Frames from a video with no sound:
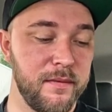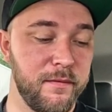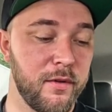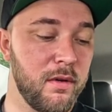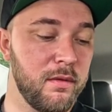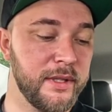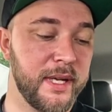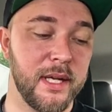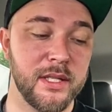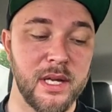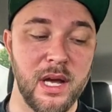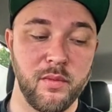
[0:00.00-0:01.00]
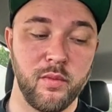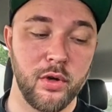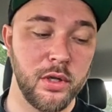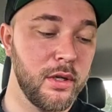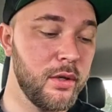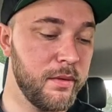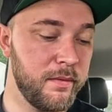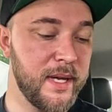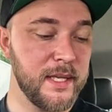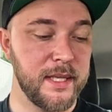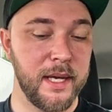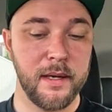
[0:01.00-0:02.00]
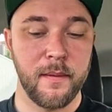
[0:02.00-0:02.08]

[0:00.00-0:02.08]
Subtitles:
forward gears and 1 reverse gear.